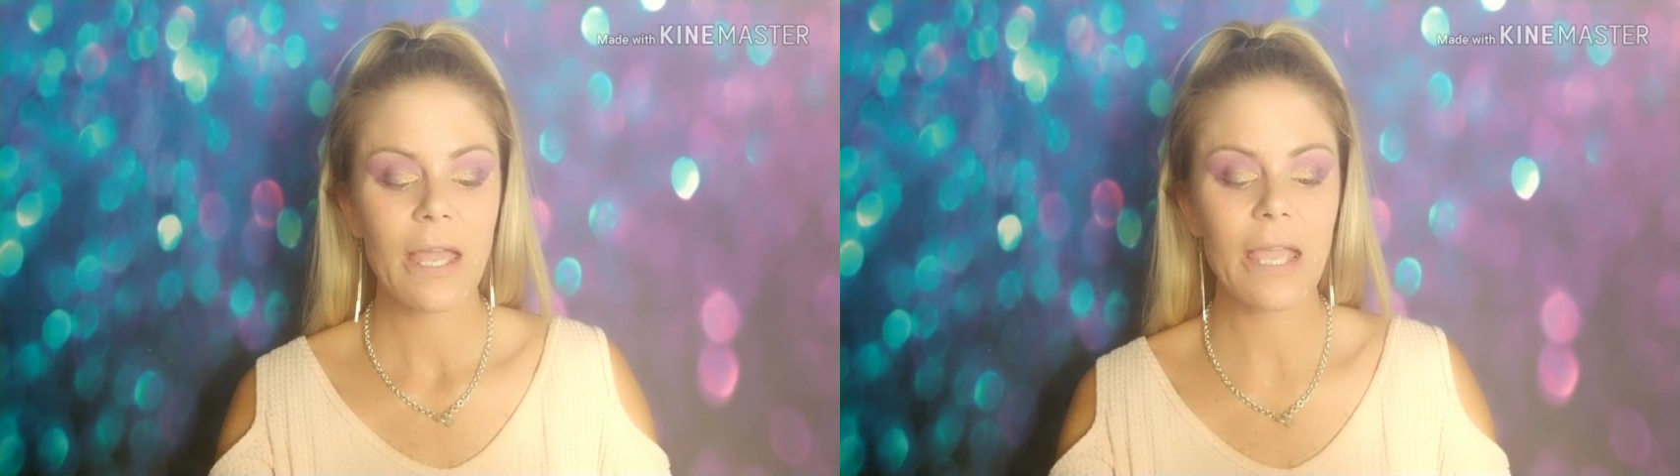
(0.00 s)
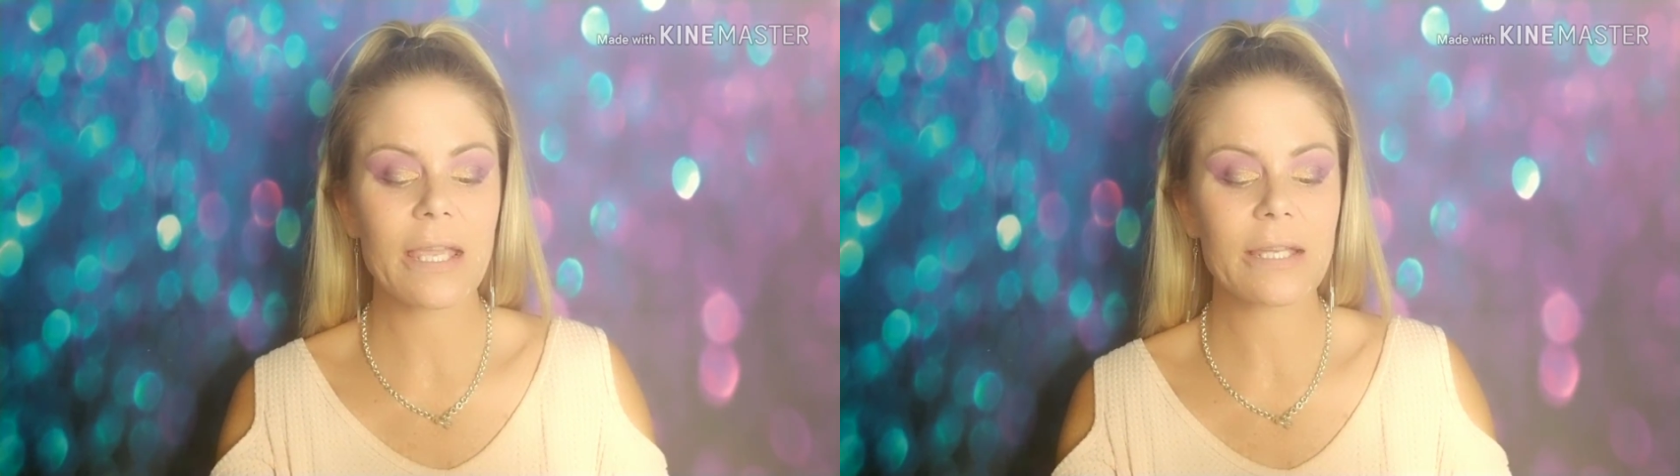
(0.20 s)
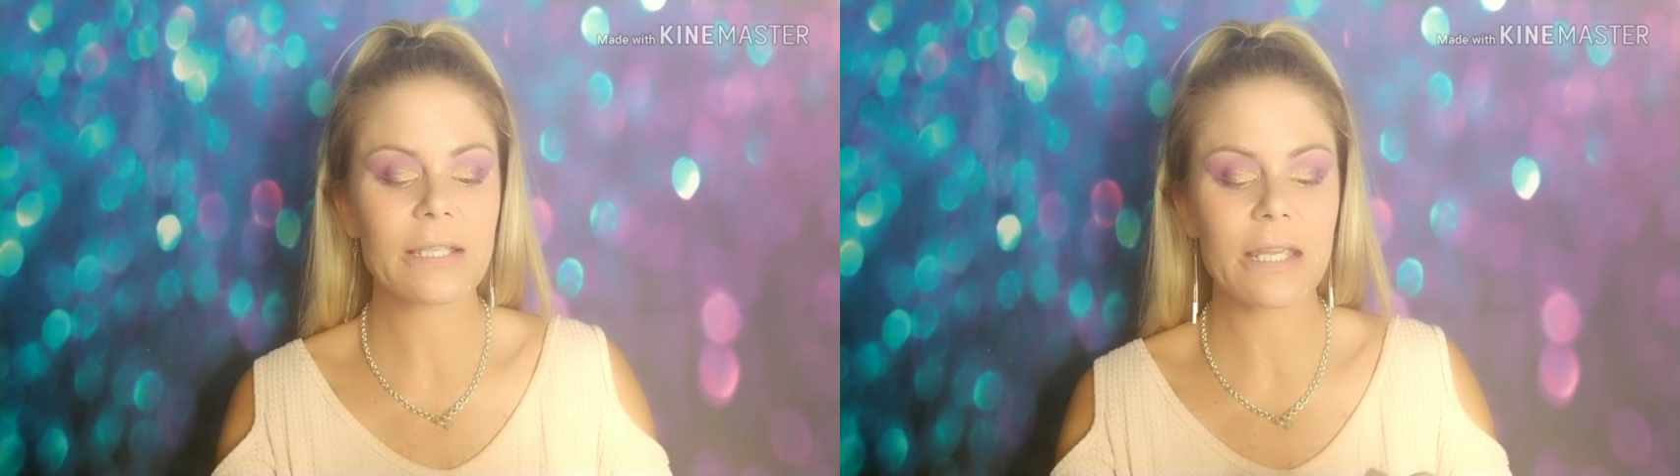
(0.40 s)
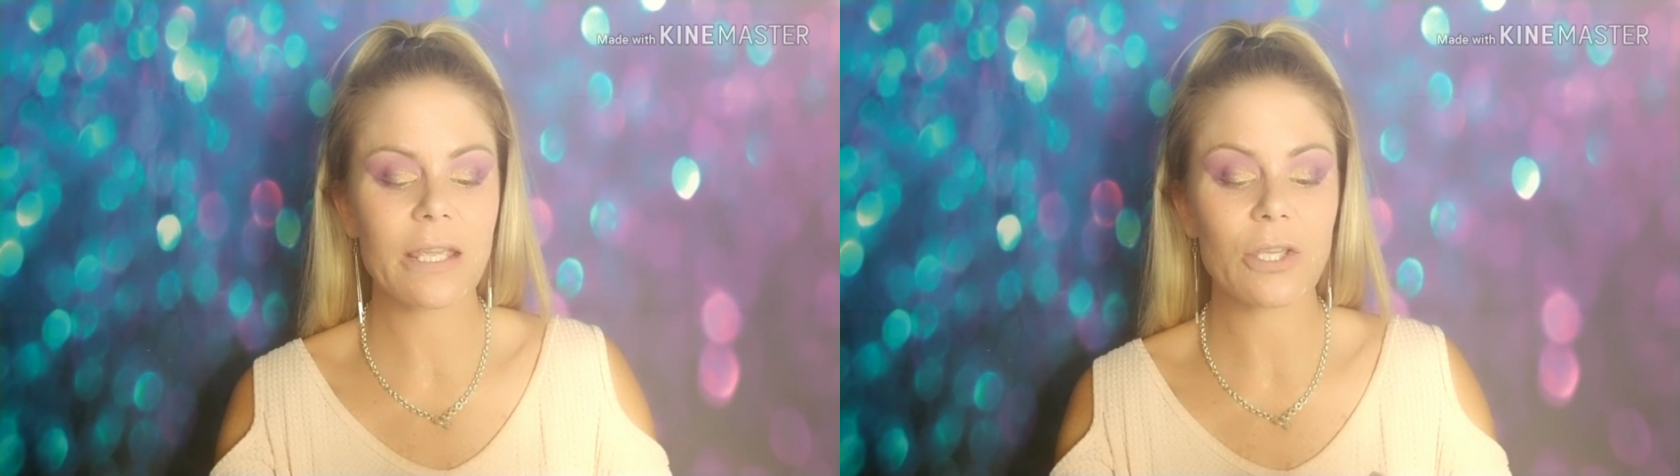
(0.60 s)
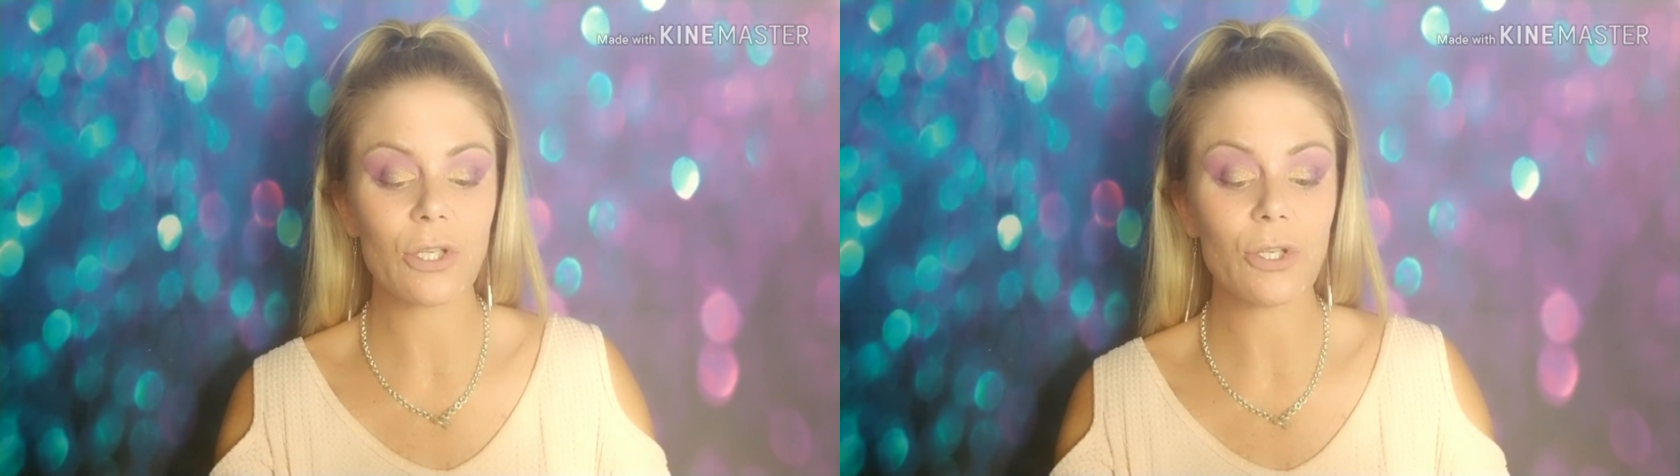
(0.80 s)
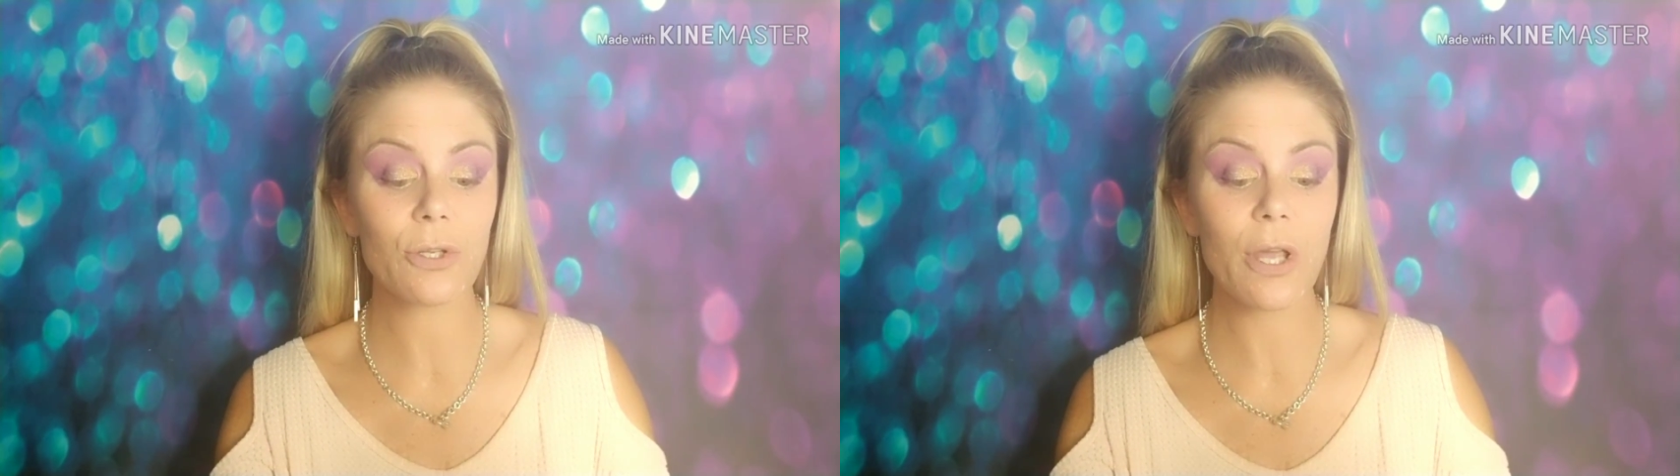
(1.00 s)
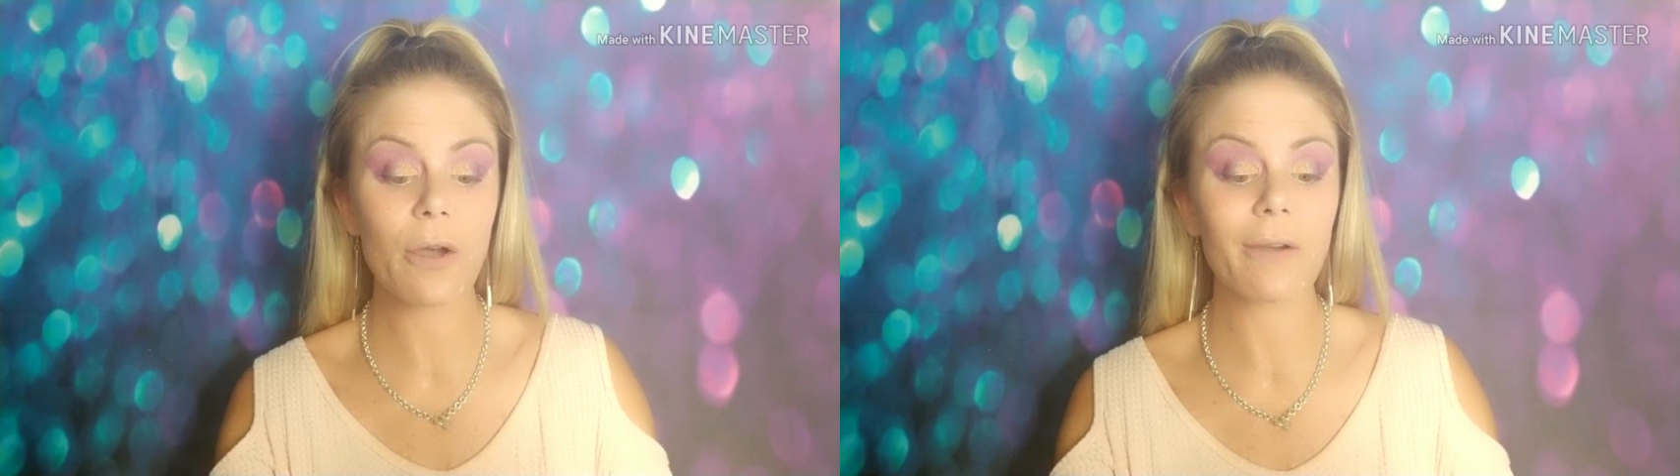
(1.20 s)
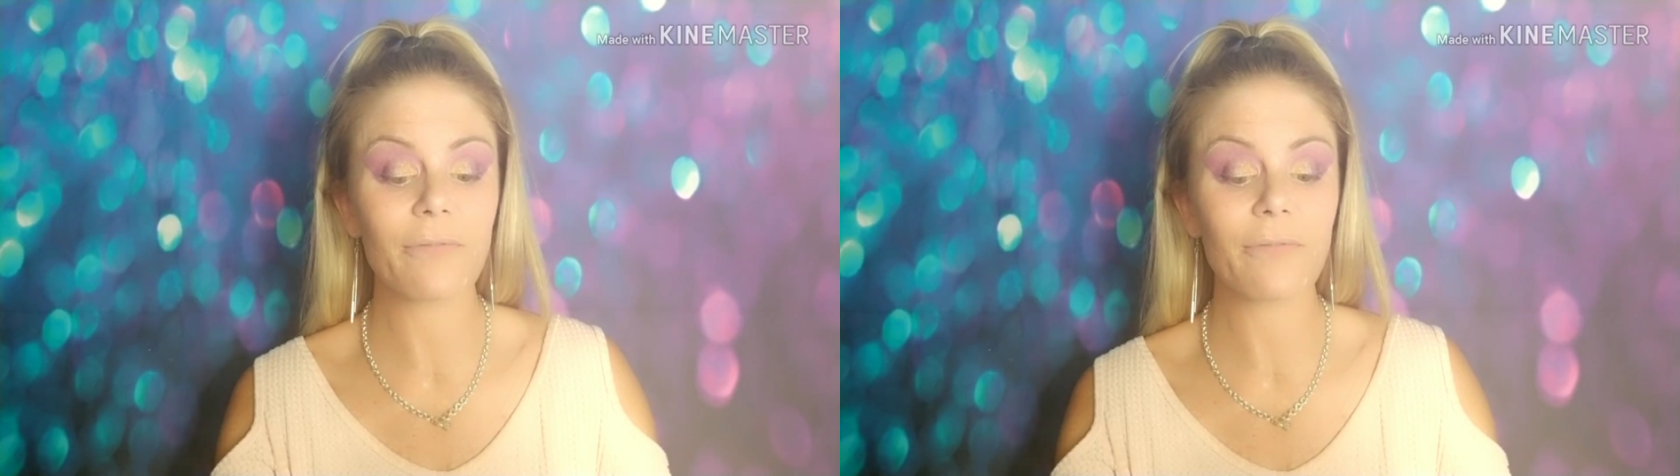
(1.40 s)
And you know,